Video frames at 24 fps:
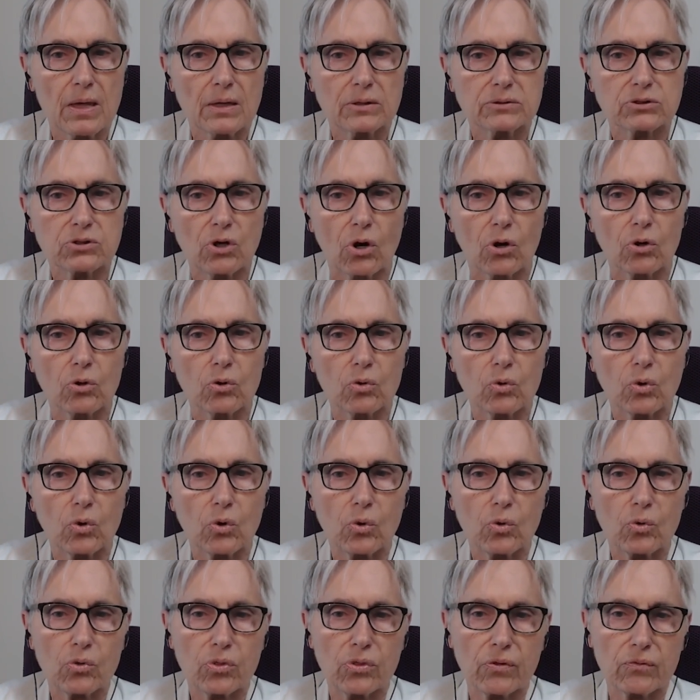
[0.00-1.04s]
So
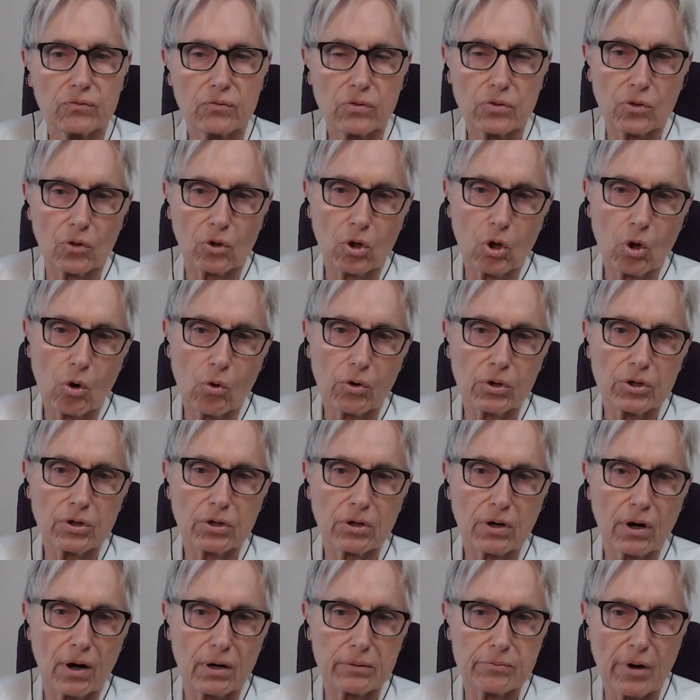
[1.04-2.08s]
the lower your
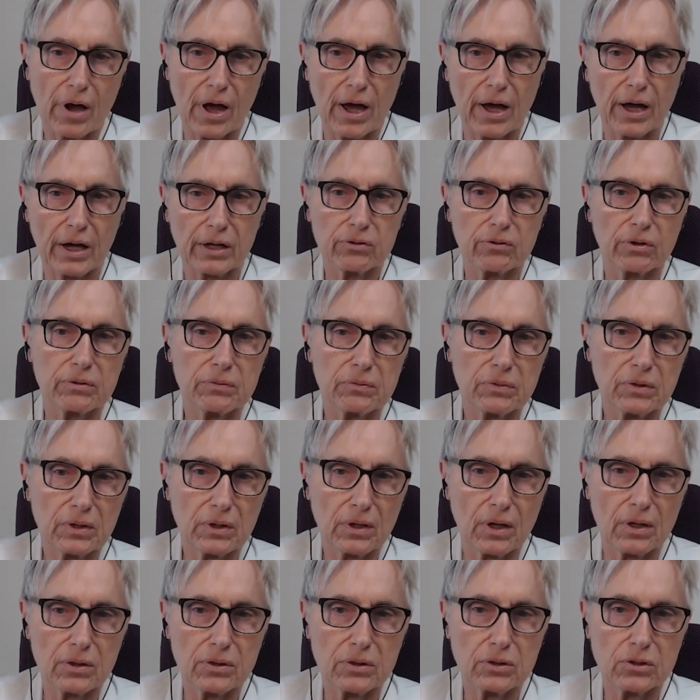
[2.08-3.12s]
carbohydrate,
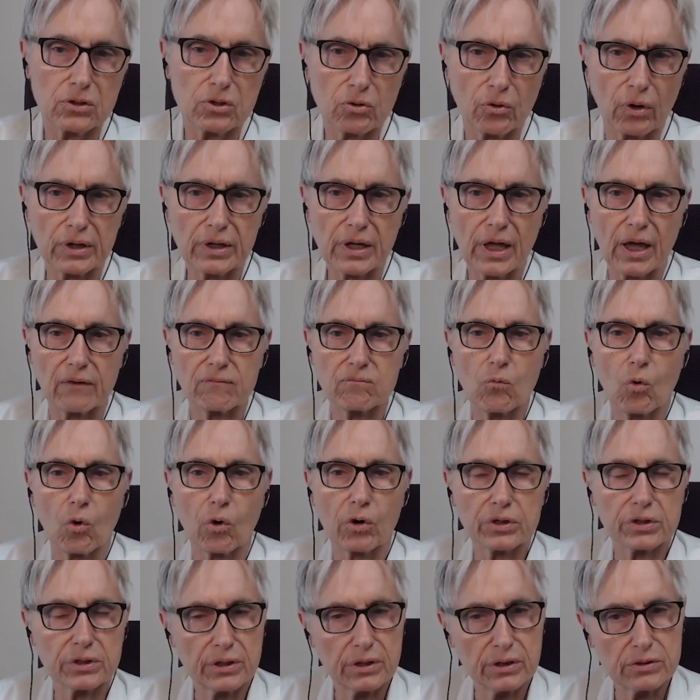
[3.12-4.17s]
you're going to have
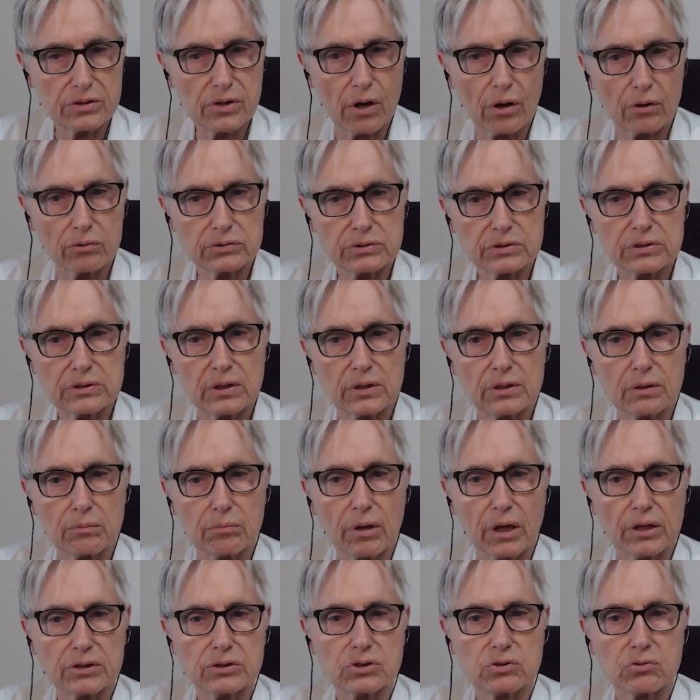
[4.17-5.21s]
more ketones in the
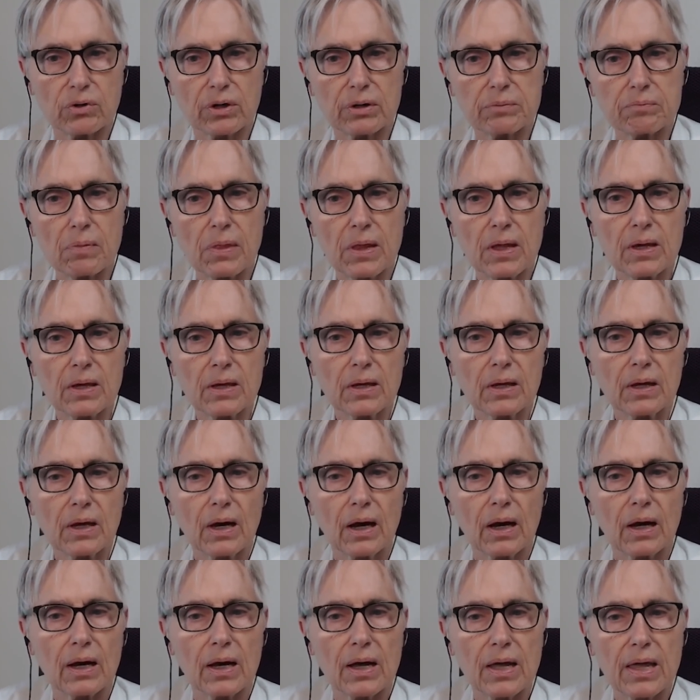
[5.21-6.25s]
bloodstream.
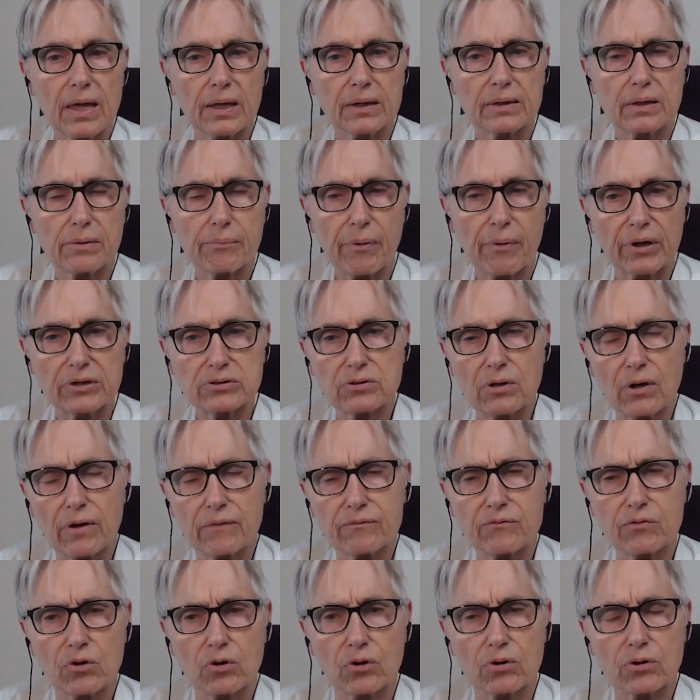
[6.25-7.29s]
It depends
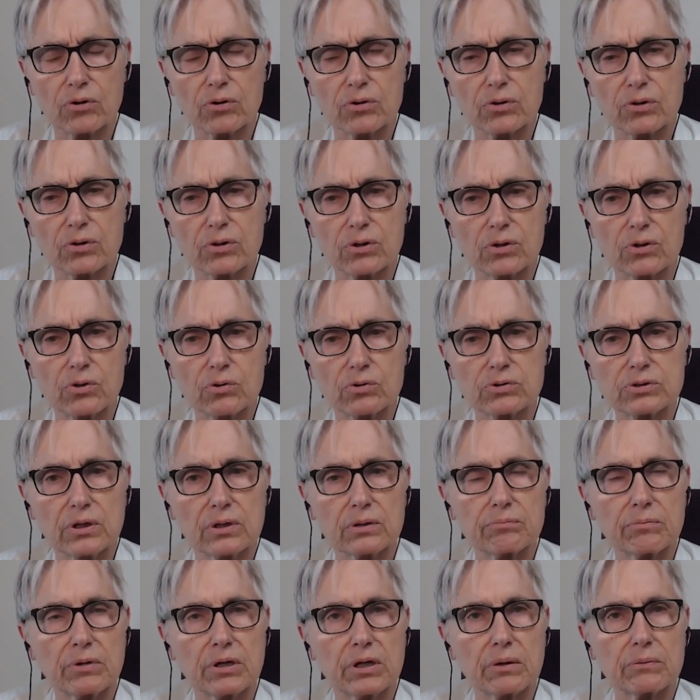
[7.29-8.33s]
if you're
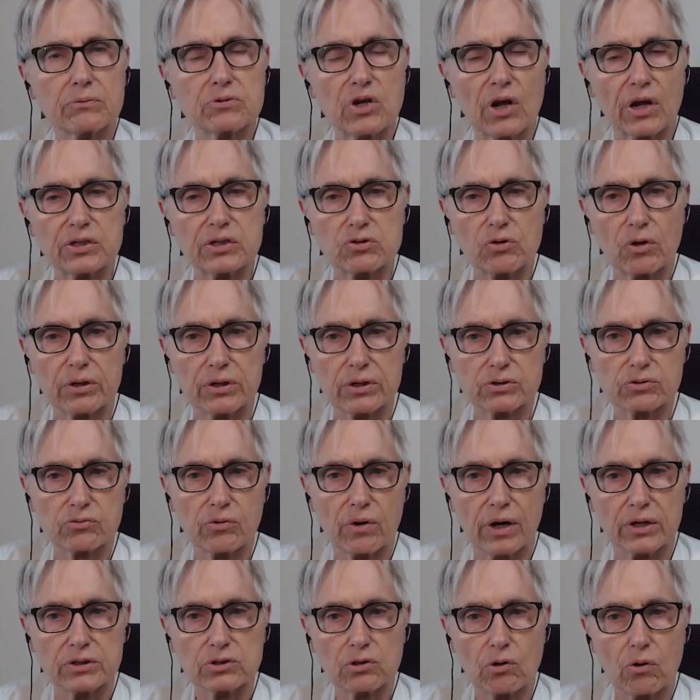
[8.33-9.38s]
using medium chain
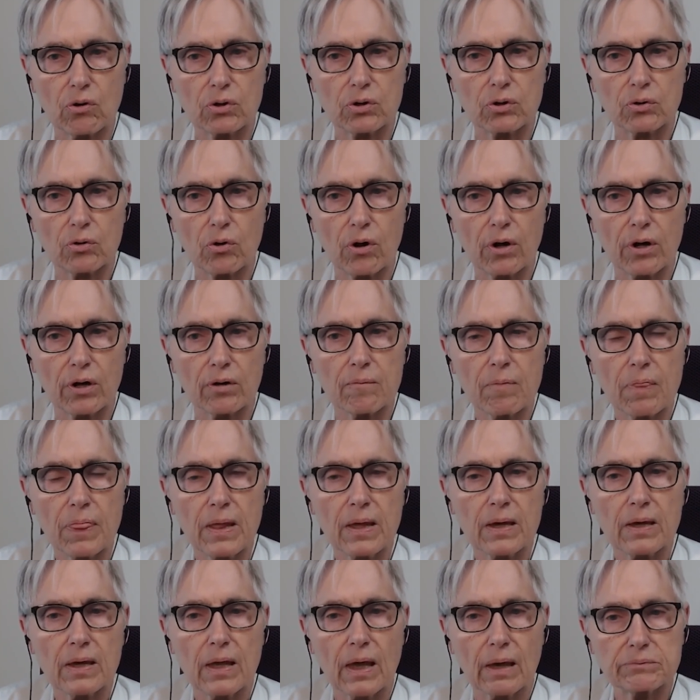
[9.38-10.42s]
triglycerides, coconut oil,
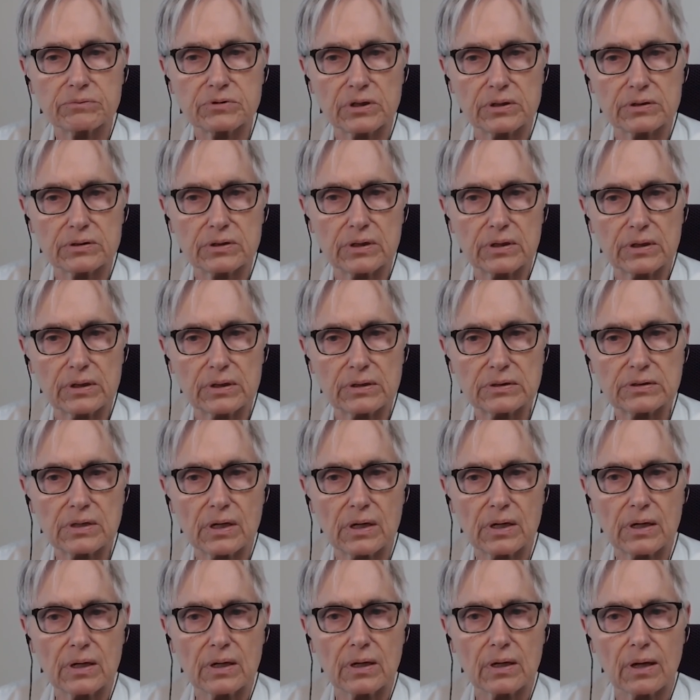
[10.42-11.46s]
MCTs.
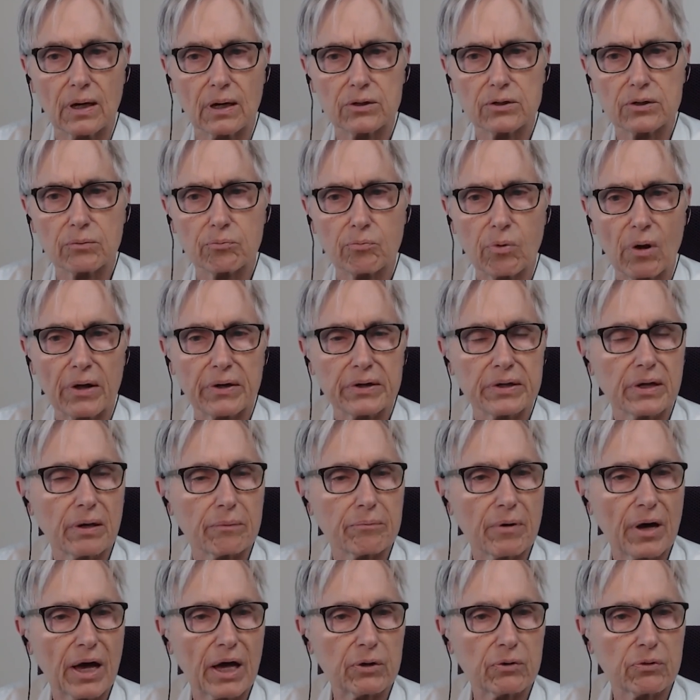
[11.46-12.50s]
You could probably get
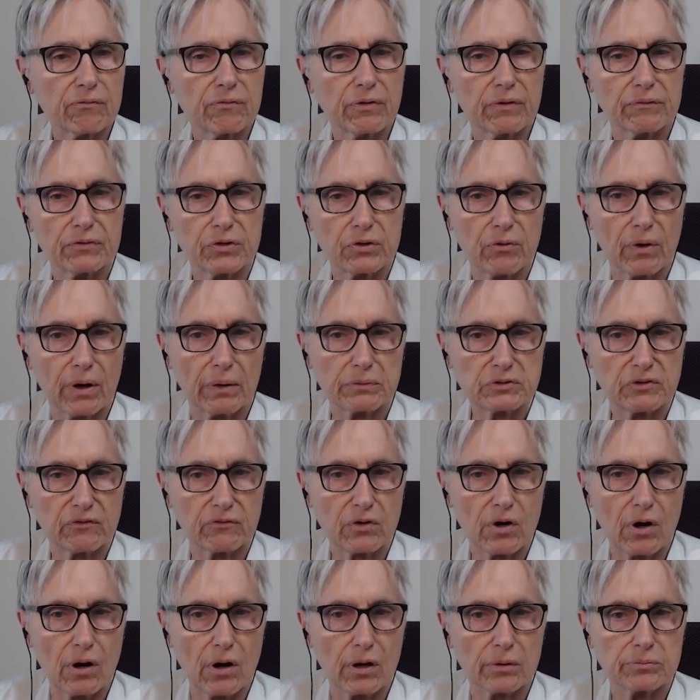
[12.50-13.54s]
by with 50 grams of
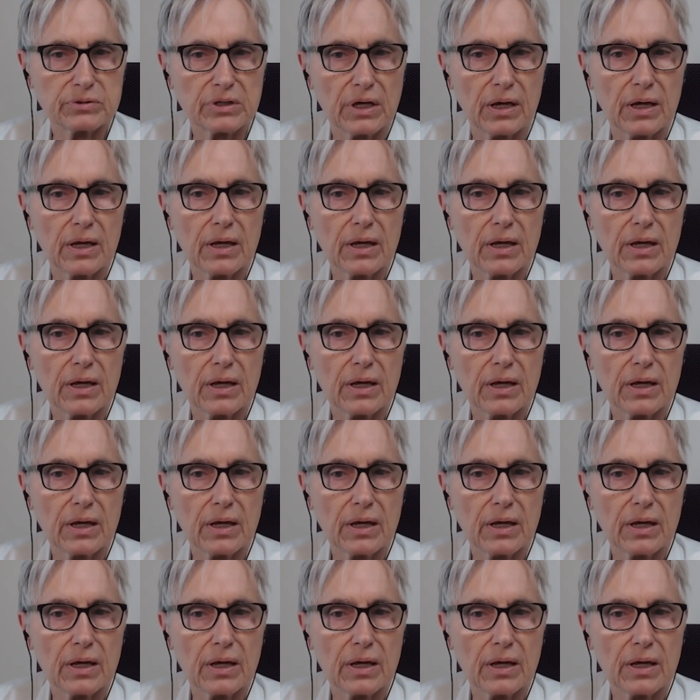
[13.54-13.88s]
carbs,